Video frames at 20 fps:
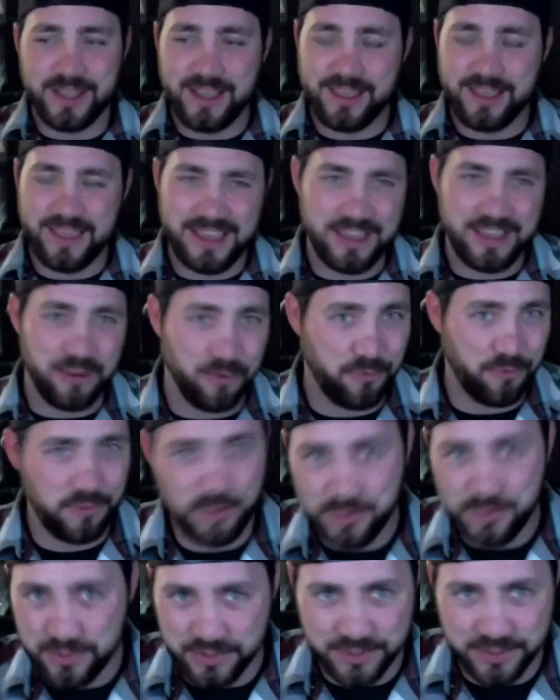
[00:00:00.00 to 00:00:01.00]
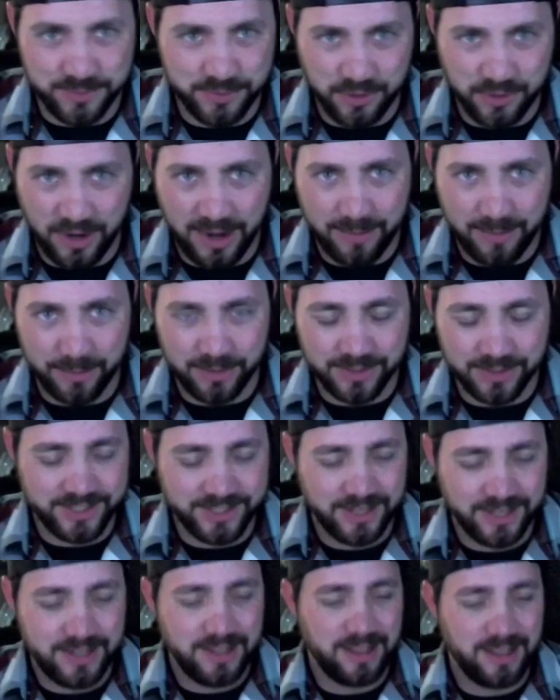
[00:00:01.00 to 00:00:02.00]
thank you future
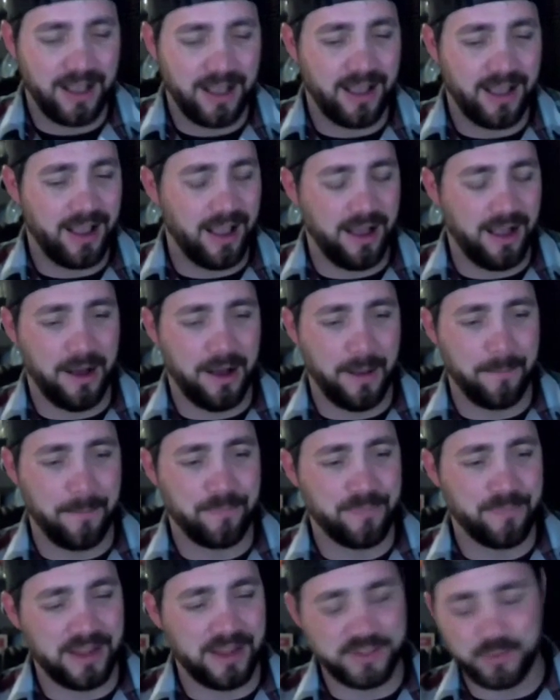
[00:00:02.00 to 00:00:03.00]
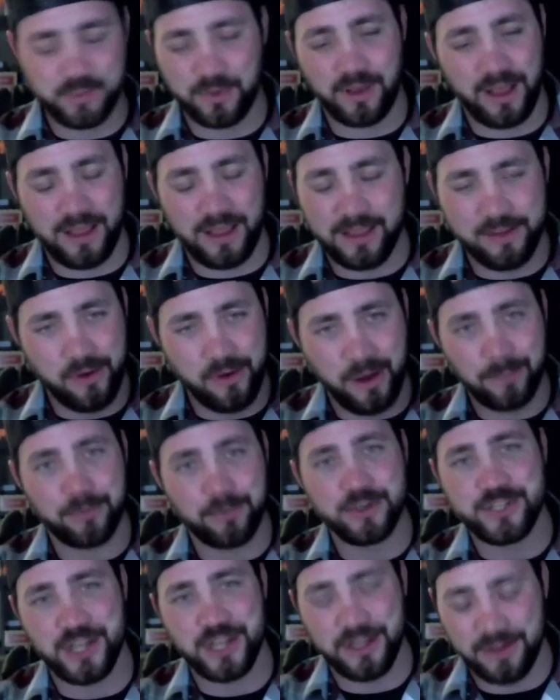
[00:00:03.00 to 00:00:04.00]
subscribers. I just want to, I
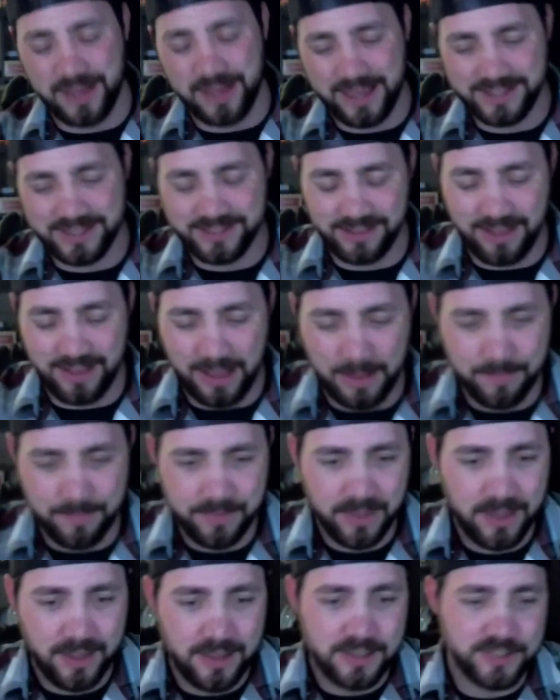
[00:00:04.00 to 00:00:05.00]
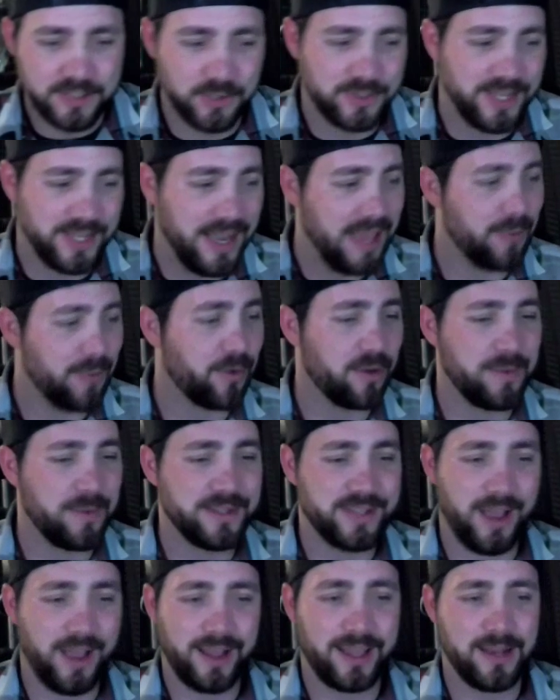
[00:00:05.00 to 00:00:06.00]
appreciate you guys a lot. So today we're going to be
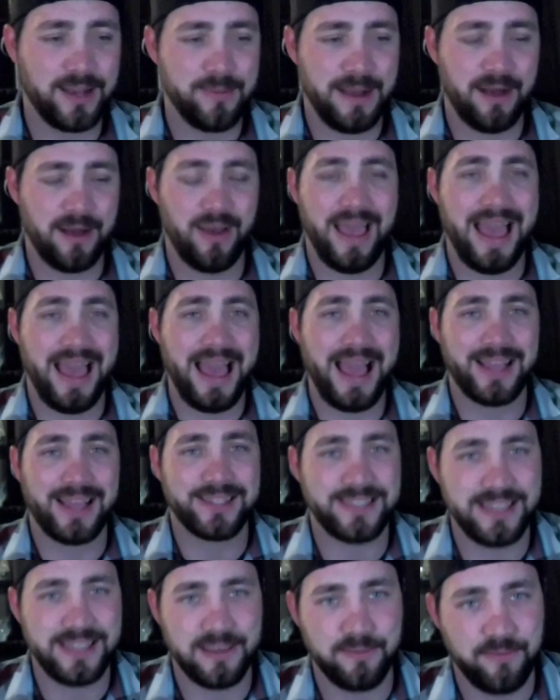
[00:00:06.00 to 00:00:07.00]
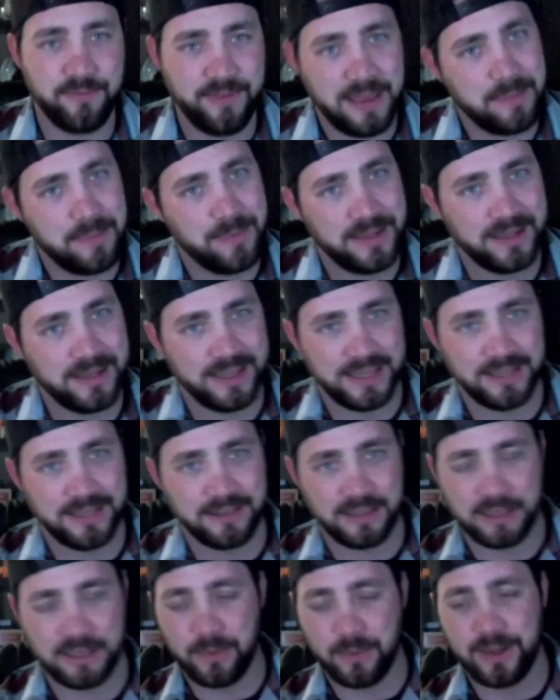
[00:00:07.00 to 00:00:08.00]
talking about AXIOM Vaping
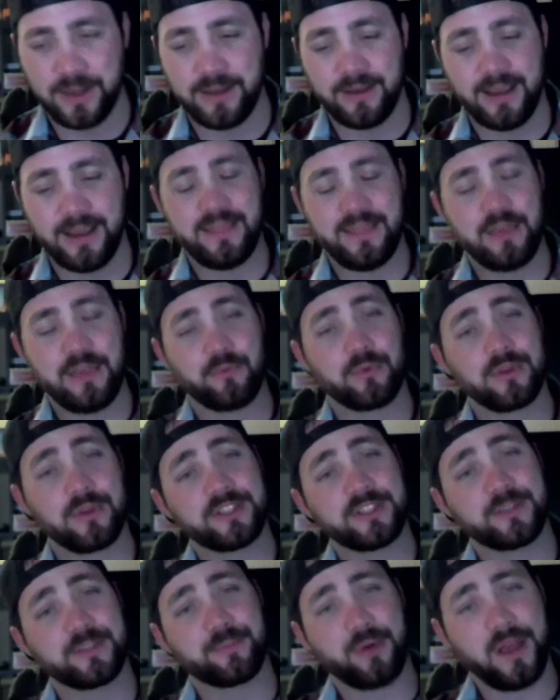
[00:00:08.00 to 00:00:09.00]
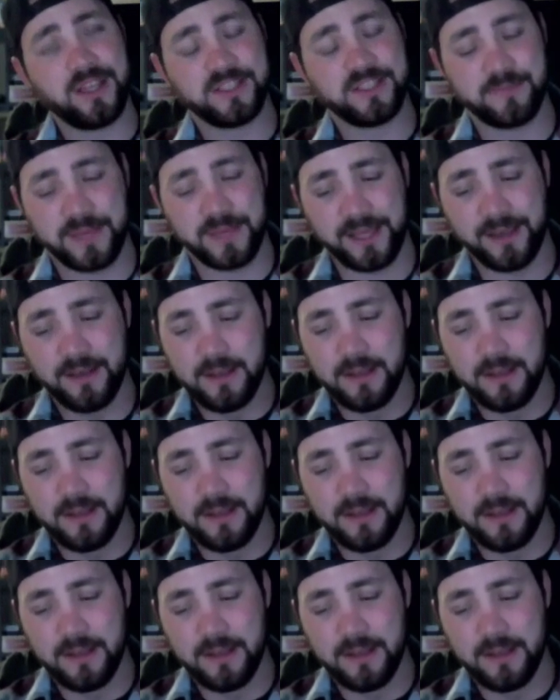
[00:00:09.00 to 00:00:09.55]
E-Liquid, and they really surprised me.